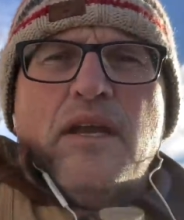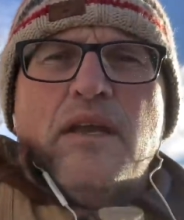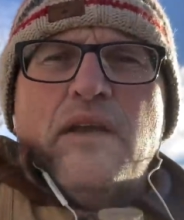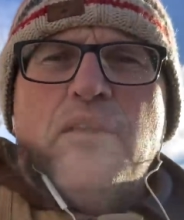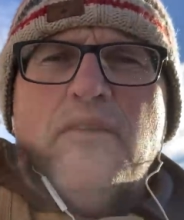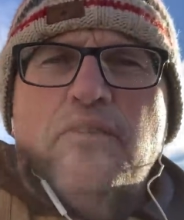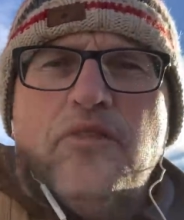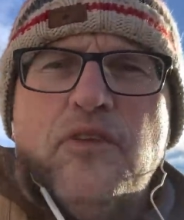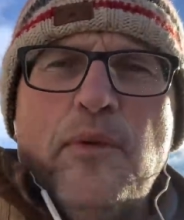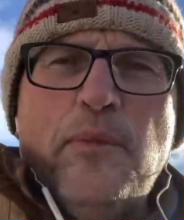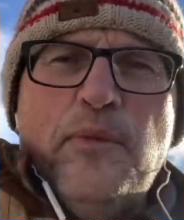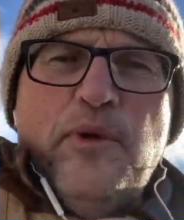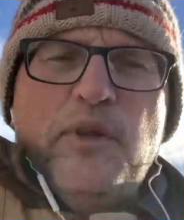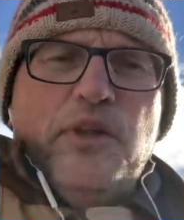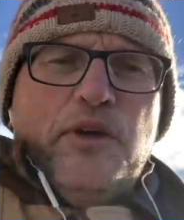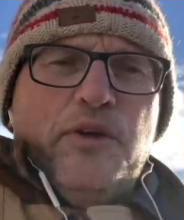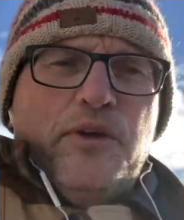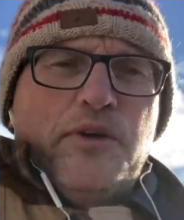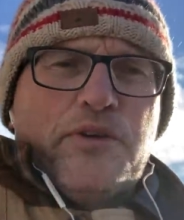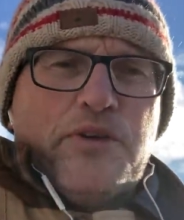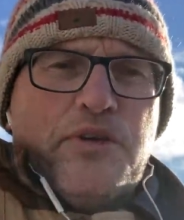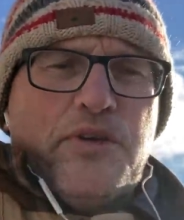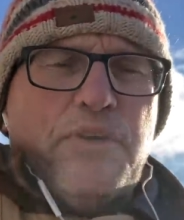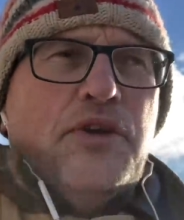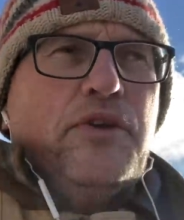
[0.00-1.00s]

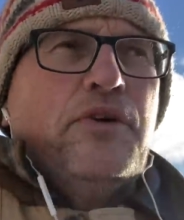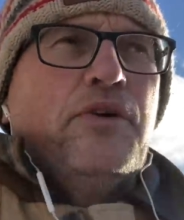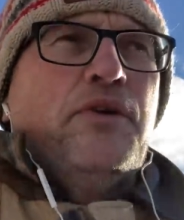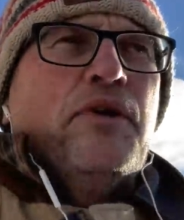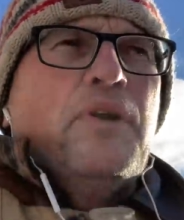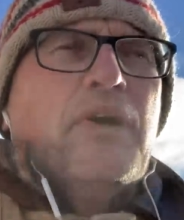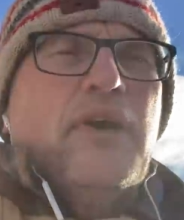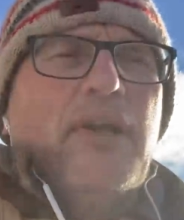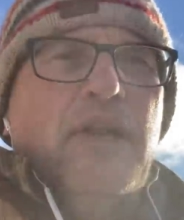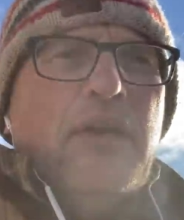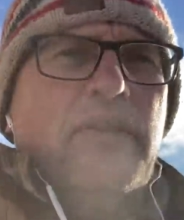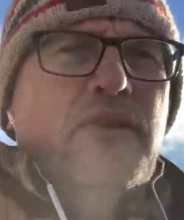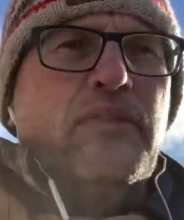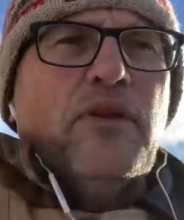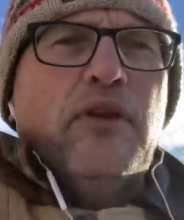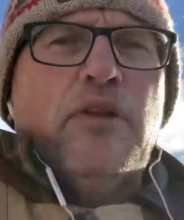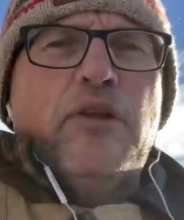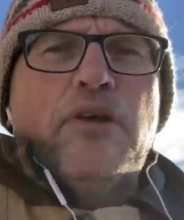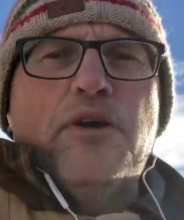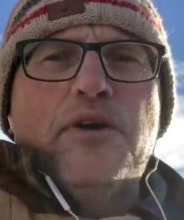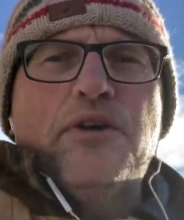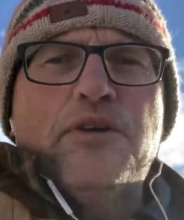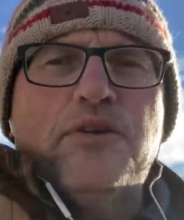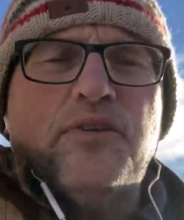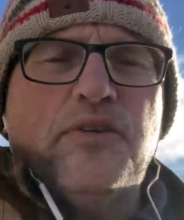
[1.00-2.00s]
similar to the
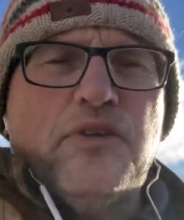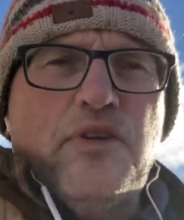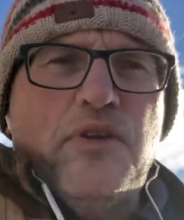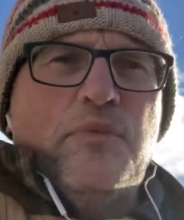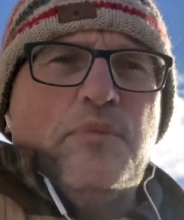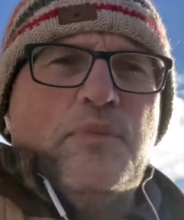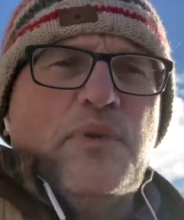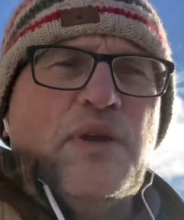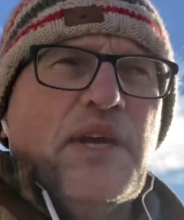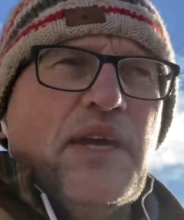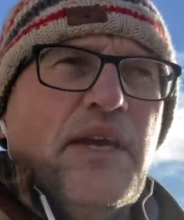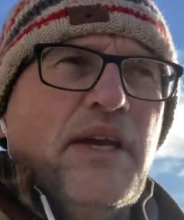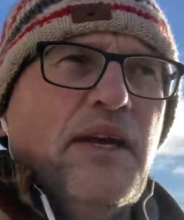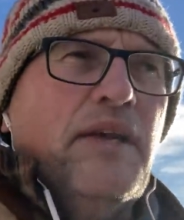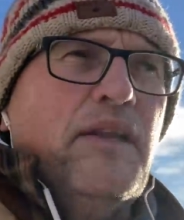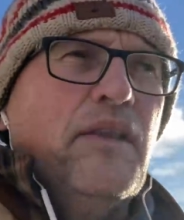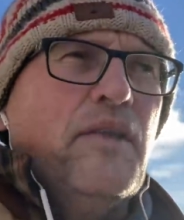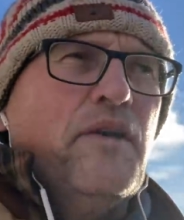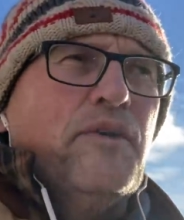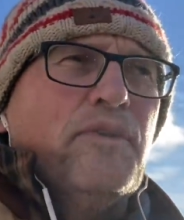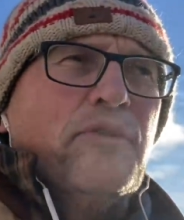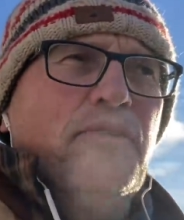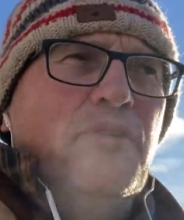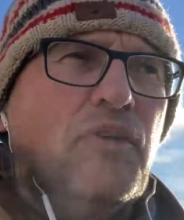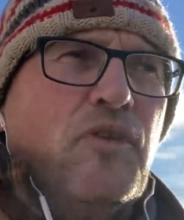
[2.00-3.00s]
Larsen B,
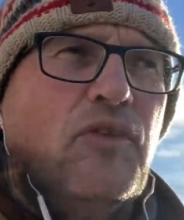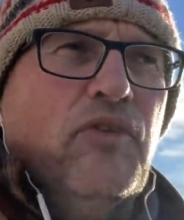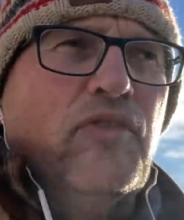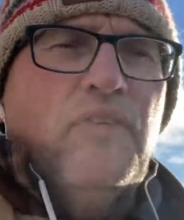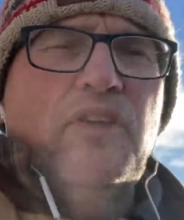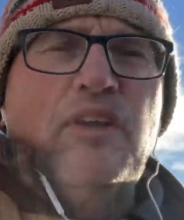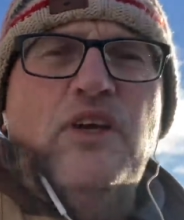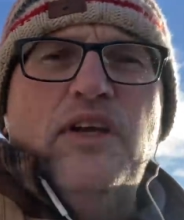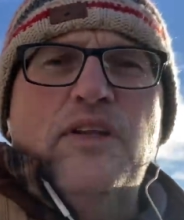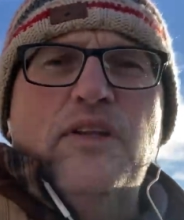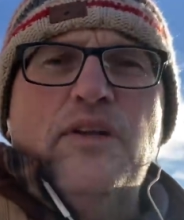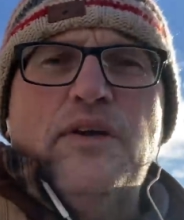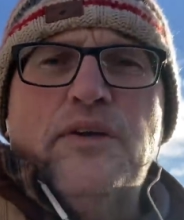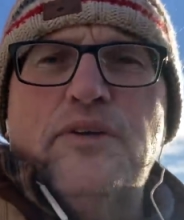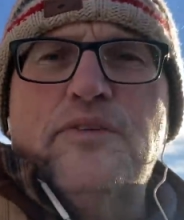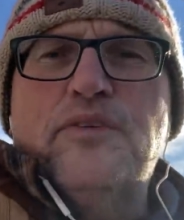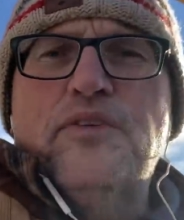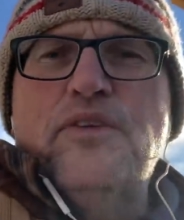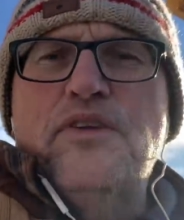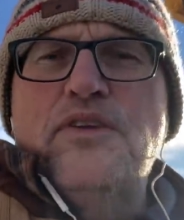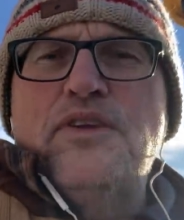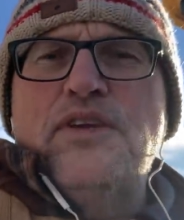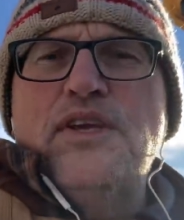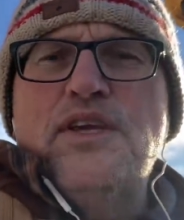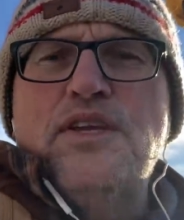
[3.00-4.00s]
Larsen C,
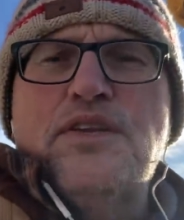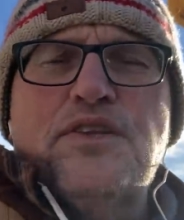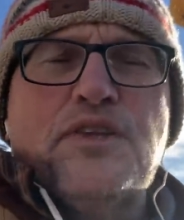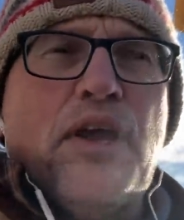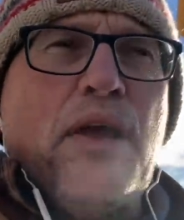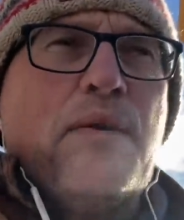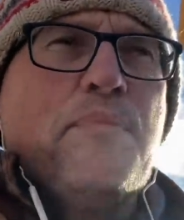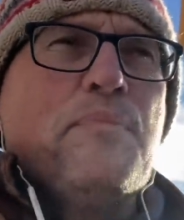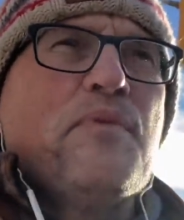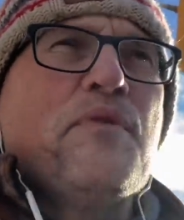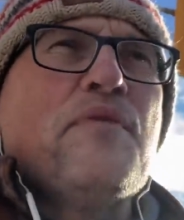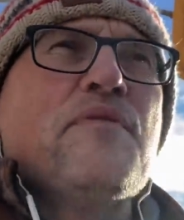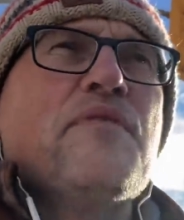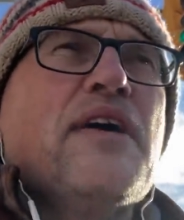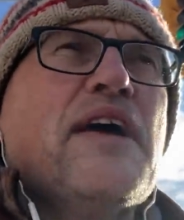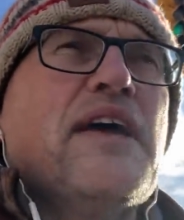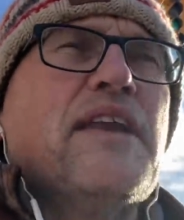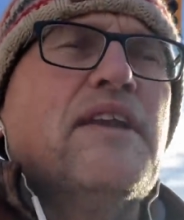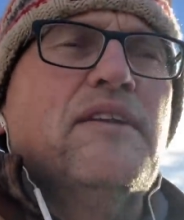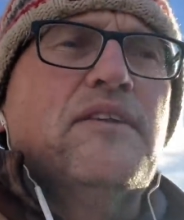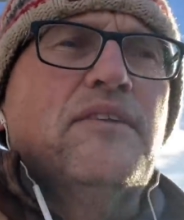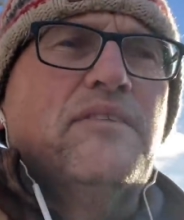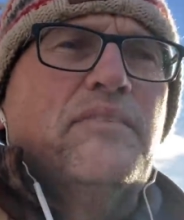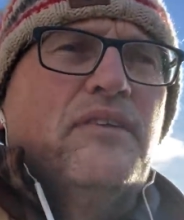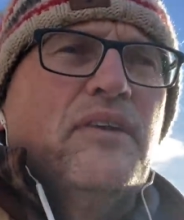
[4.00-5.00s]
Larsen D type
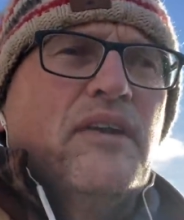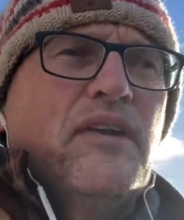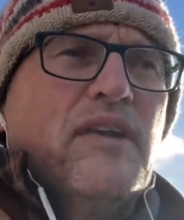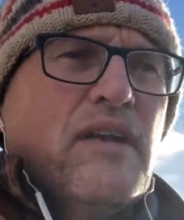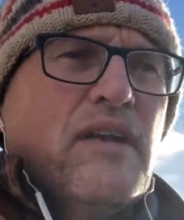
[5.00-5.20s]
events.